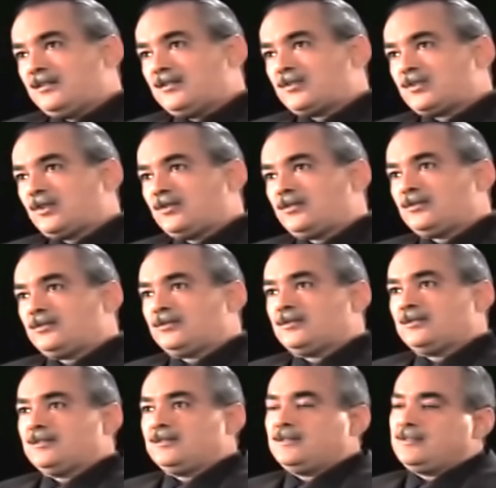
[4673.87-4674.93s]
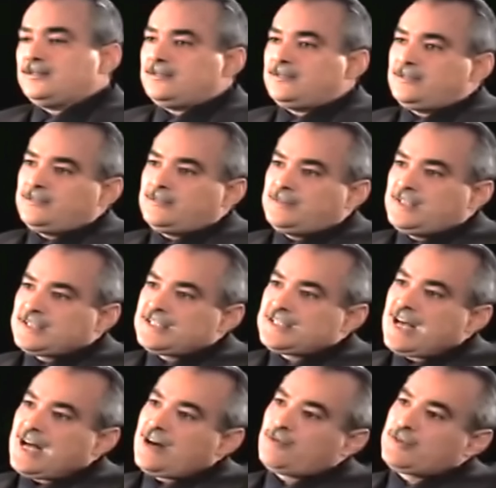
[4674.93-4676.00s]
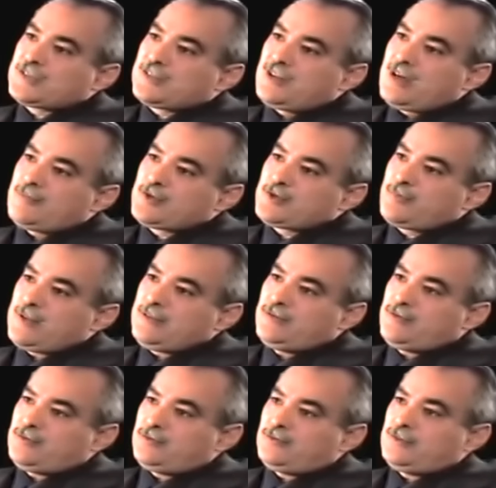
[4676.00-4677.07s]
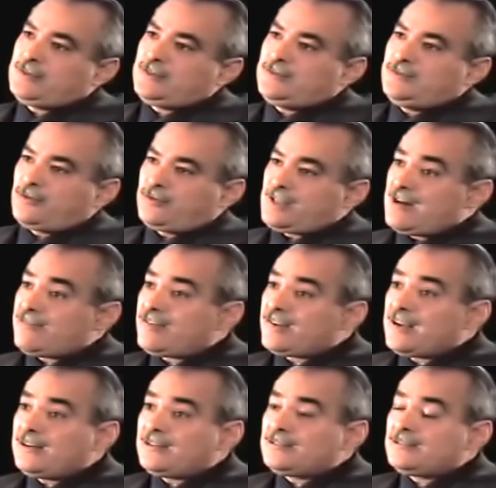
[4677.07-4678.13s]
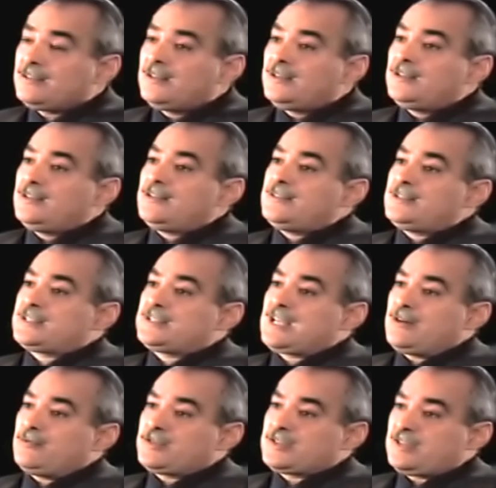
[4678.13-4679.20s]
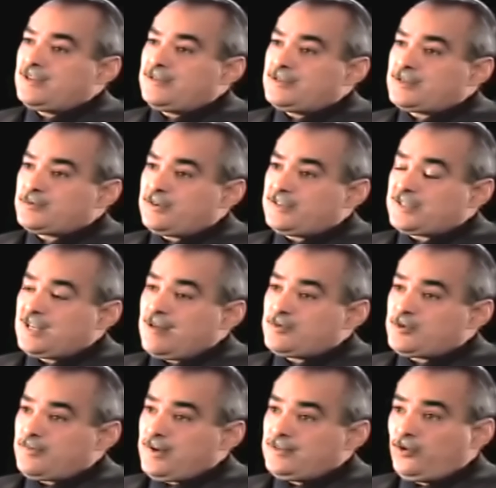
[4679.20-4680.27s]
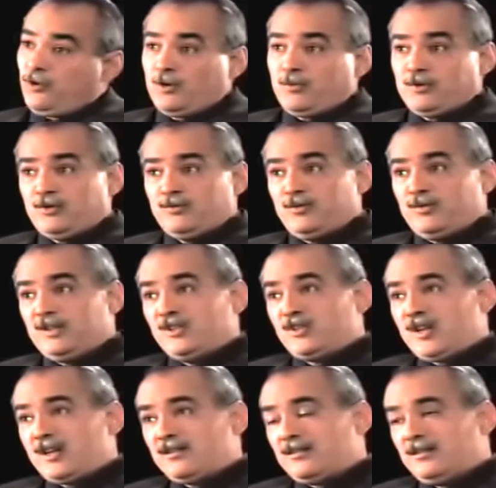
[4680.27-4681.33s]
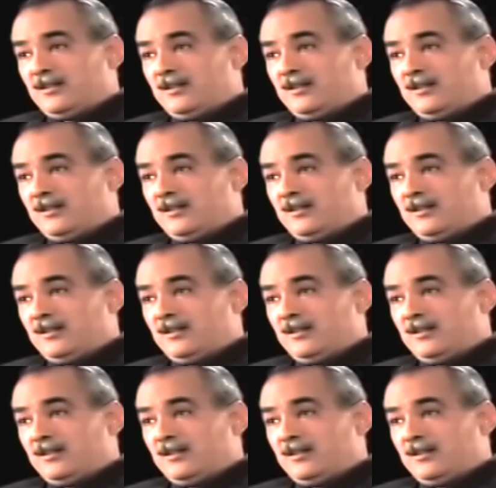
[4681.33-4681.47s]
So this is how Islam spread to North Africa. This is how Islam spread all the way to Indonesia.